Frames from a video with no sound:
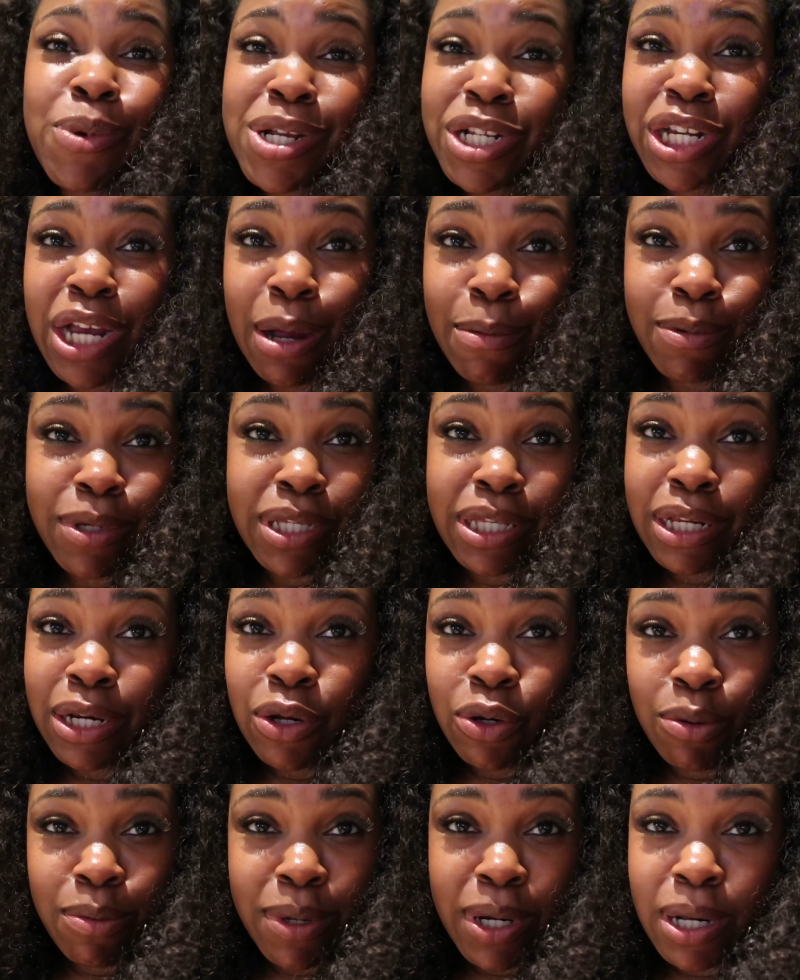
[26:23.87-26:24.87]
which I was a
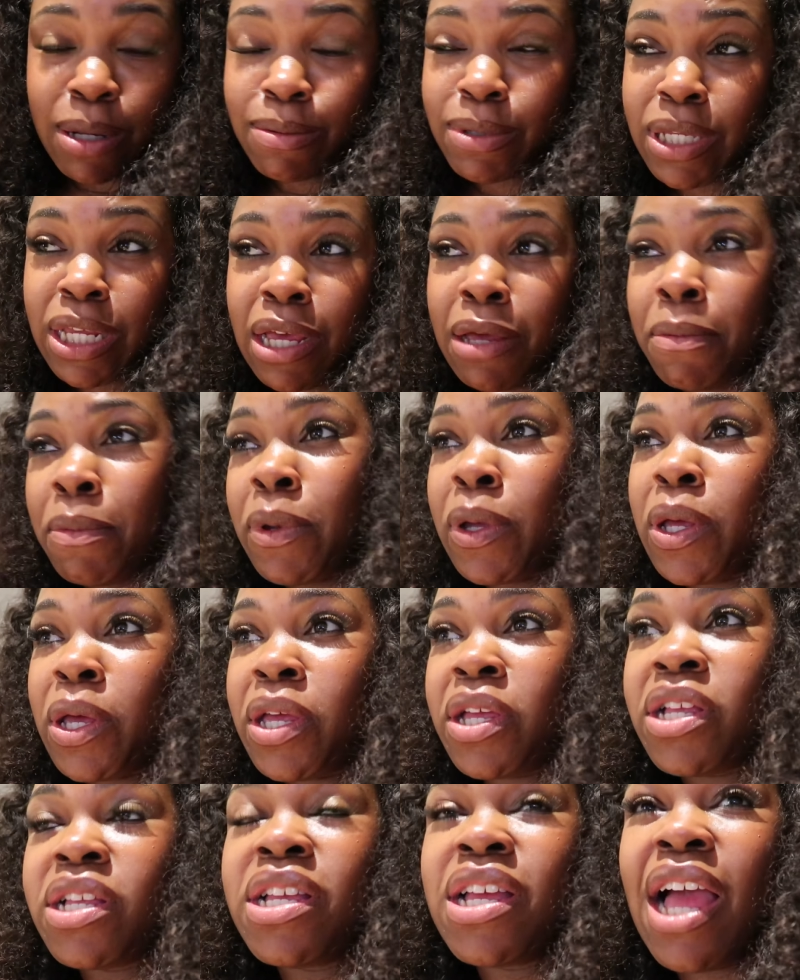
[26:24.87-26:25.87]
little bit upset,
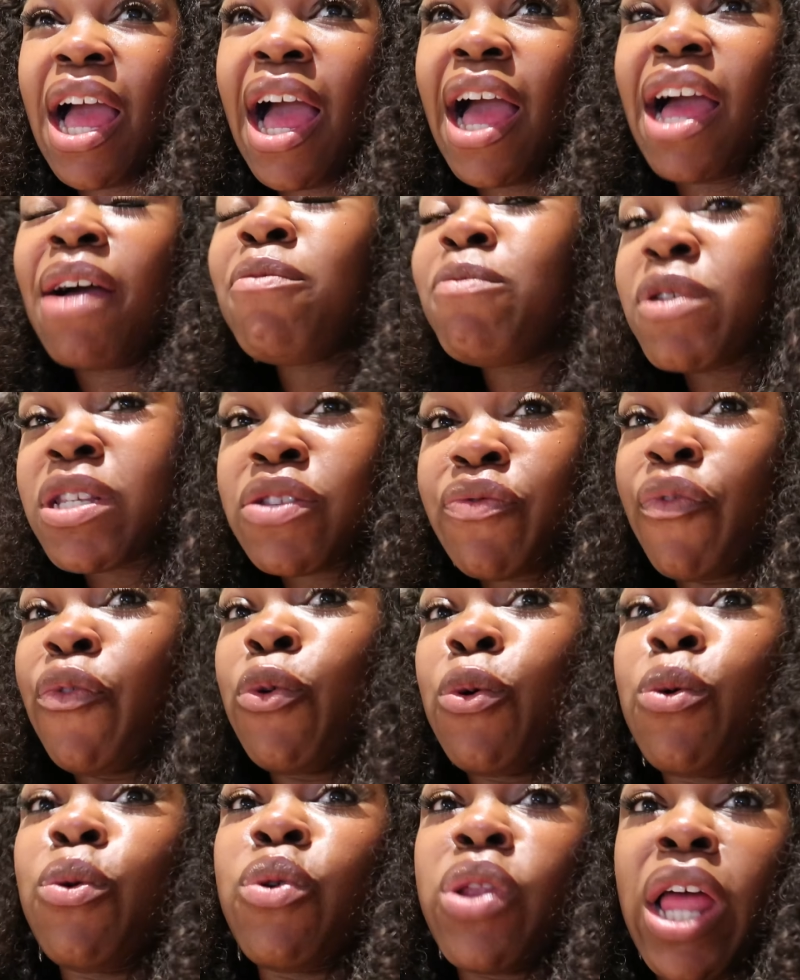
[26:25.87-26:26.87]
but I was
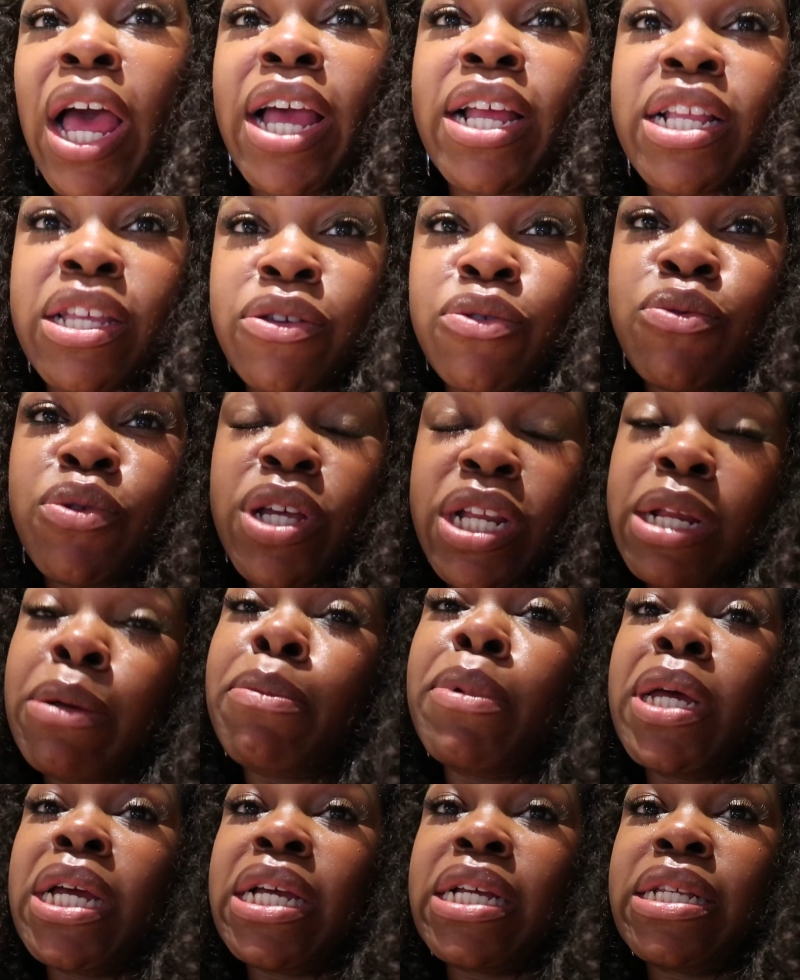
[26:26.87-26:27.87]
full. Like you get a
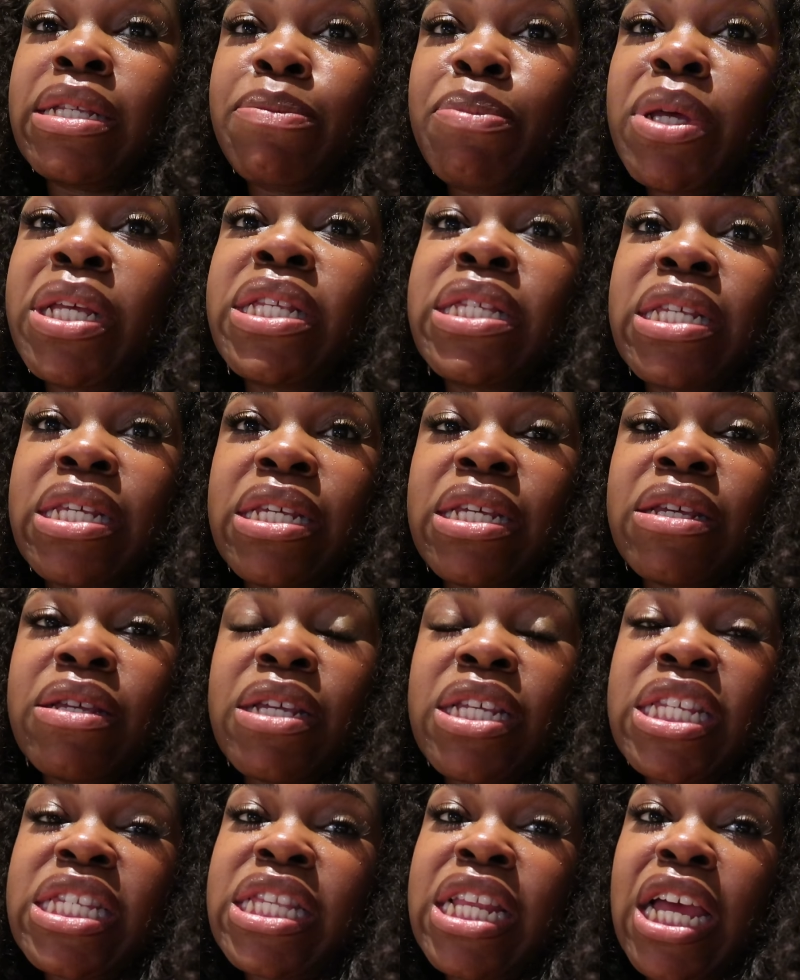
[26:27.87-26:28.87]
big piece
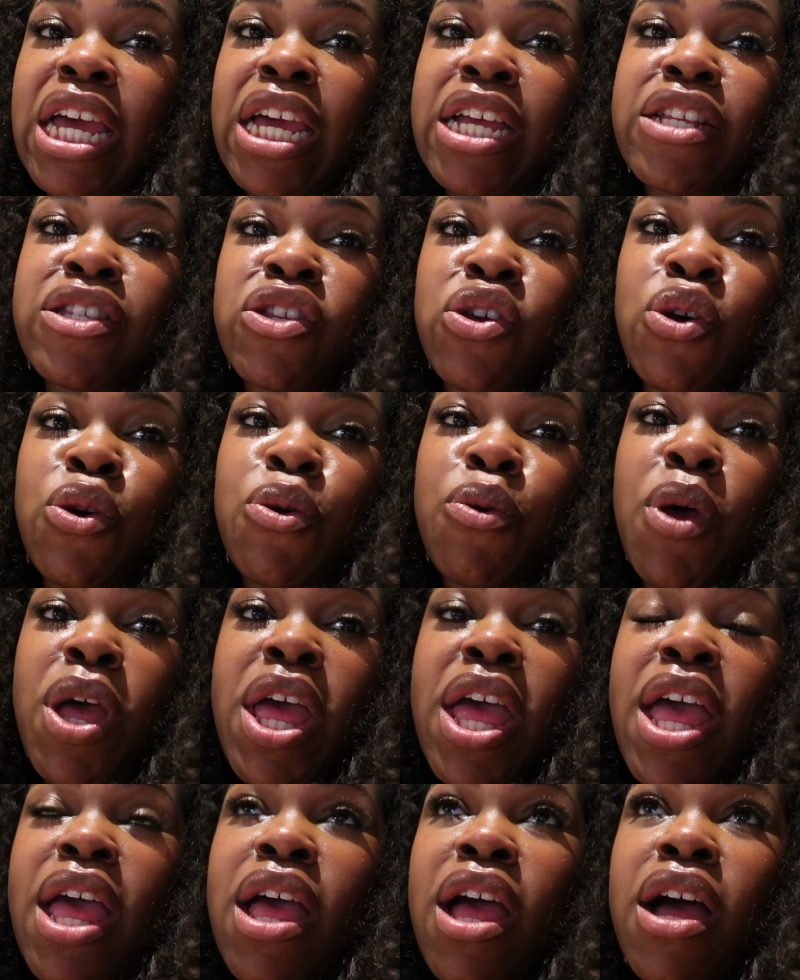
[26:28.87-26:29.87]
of steak. So
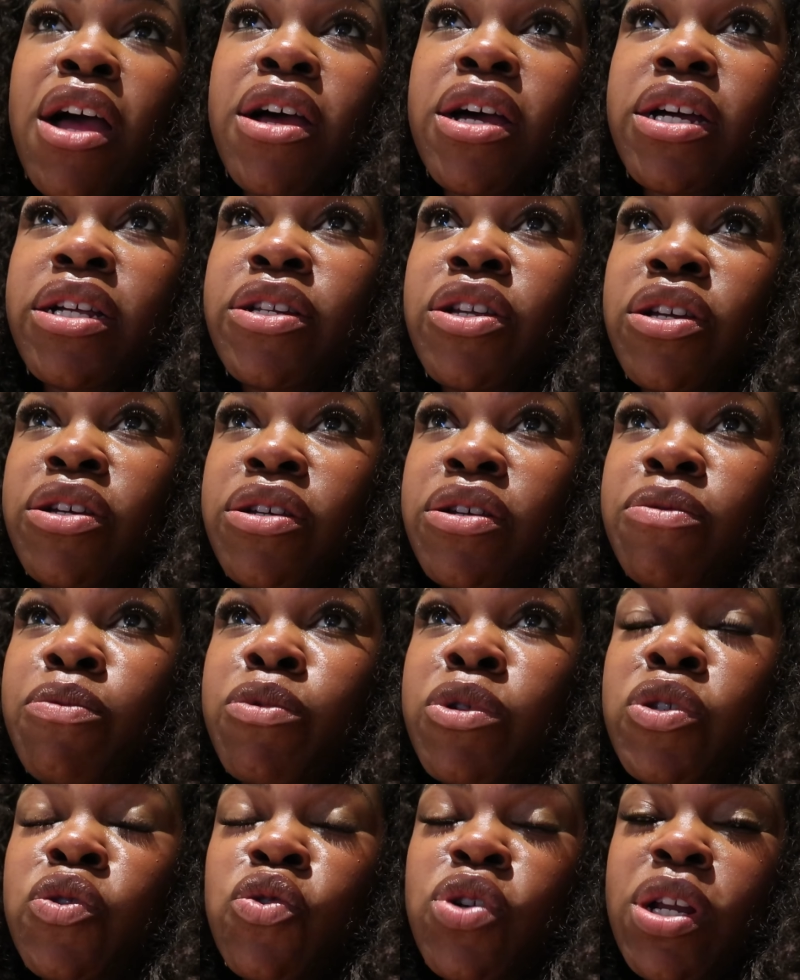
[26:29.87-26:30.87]
uh, the
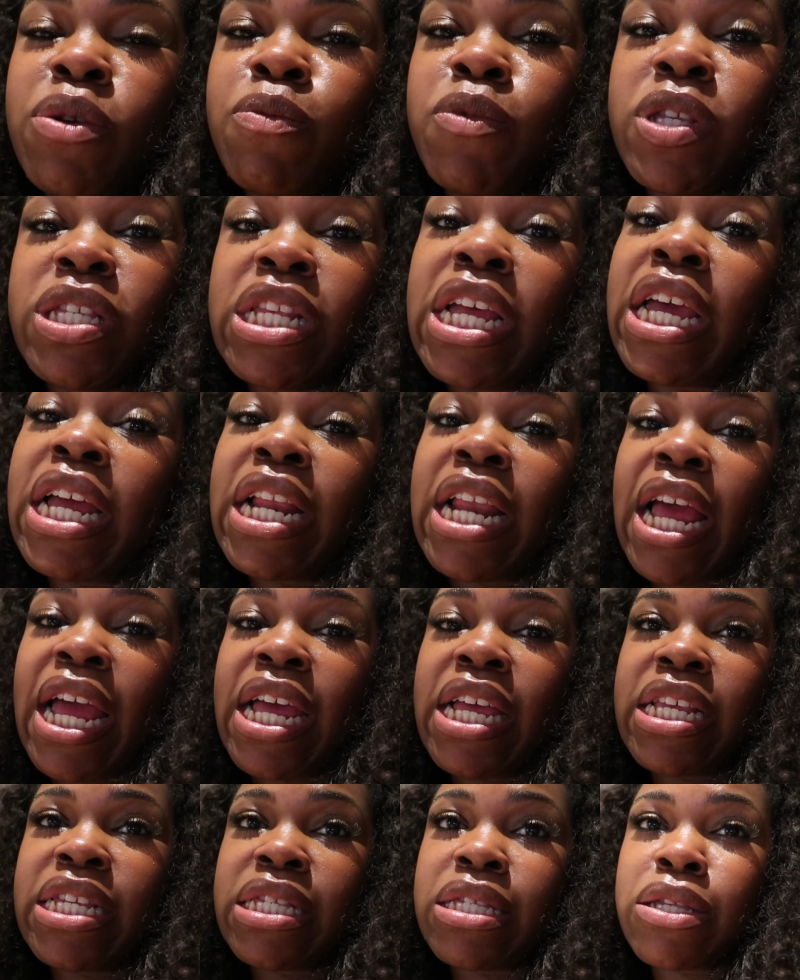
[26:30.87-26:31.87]
resort that we staying
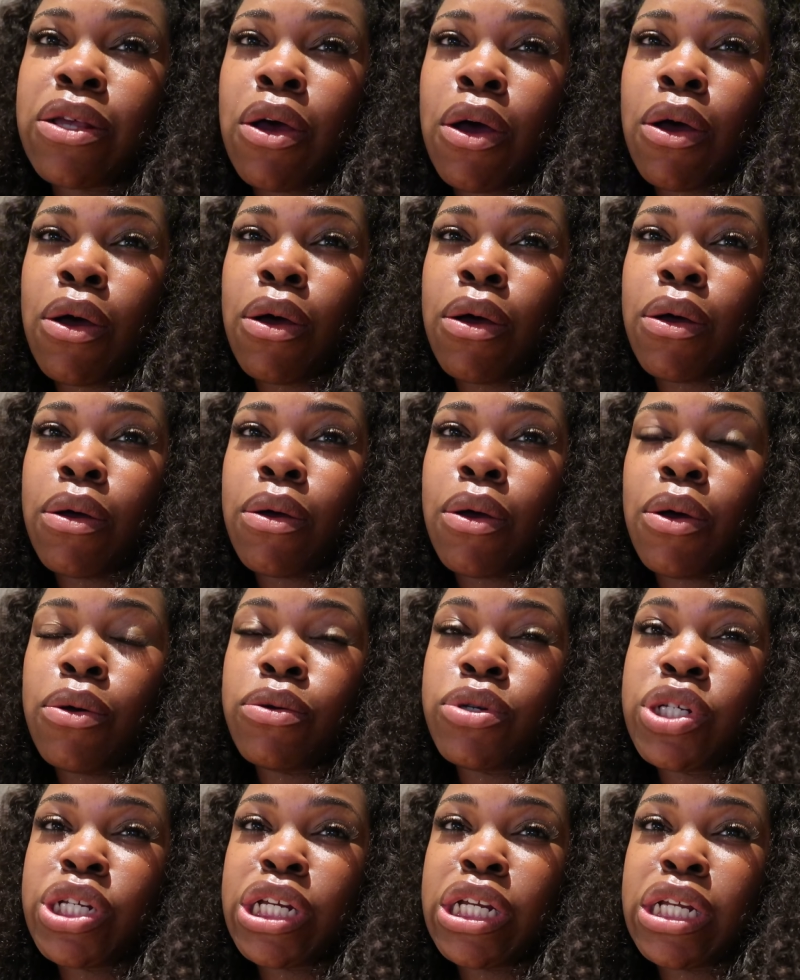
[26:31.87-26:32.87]
at is called
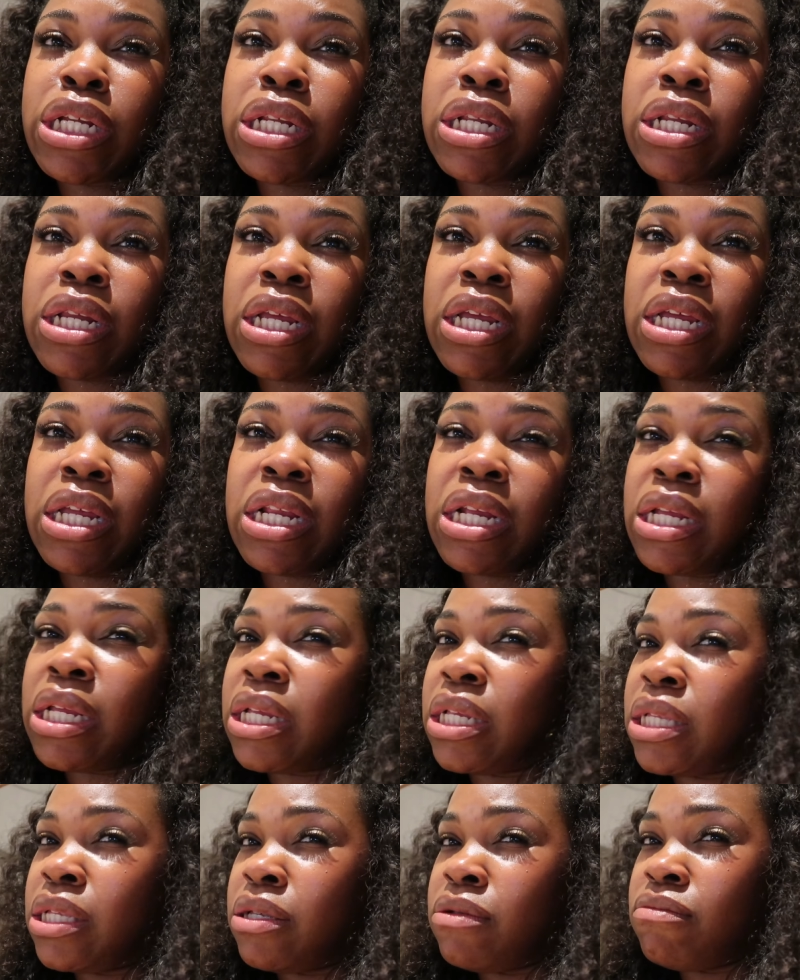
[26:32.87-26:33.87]
Ocean
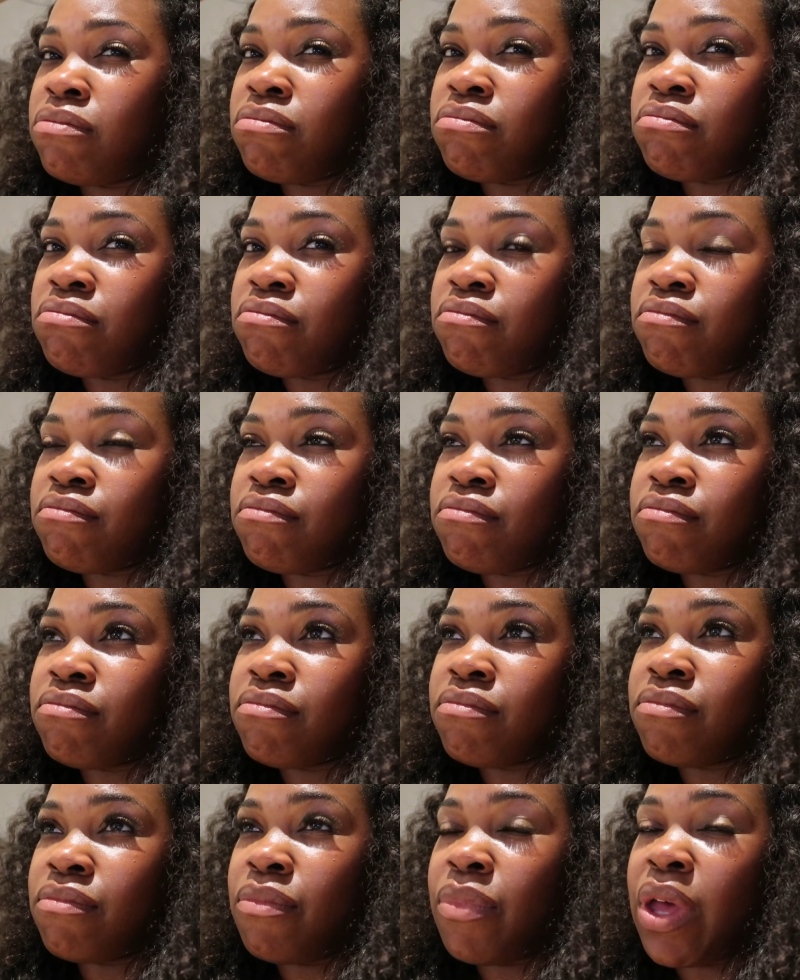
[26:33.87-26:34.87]
Eden
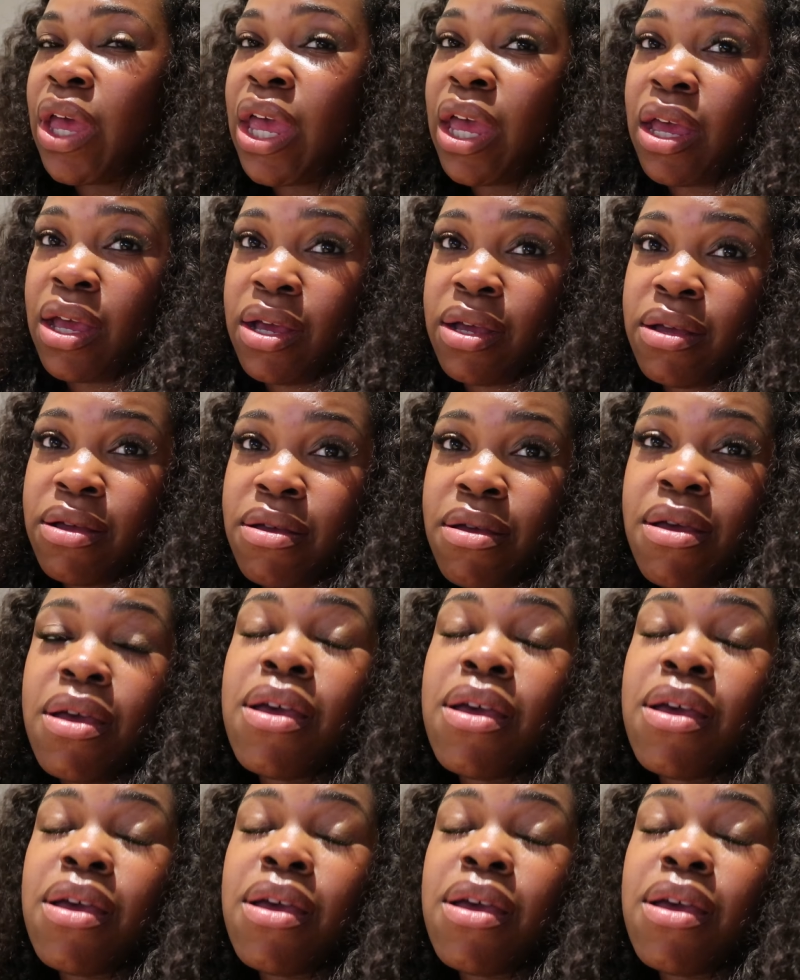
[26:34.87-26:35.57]
Bay. Bay.